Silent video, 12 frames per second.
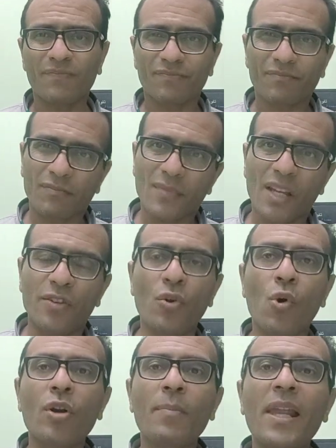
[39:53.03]

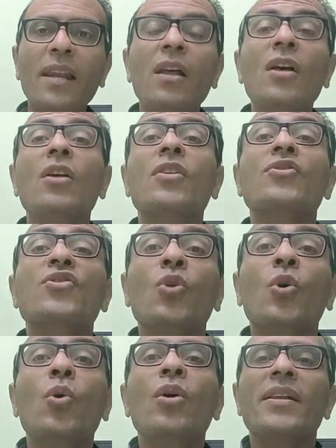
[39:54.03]
normal,
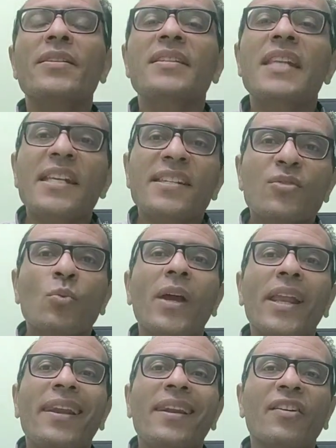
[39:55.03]
So this will
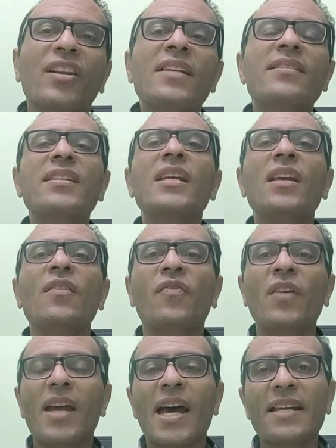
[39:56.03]
receive
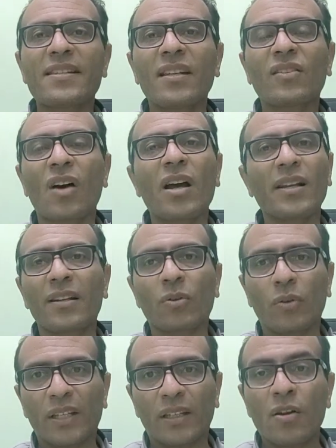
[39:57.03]
acetylcholine,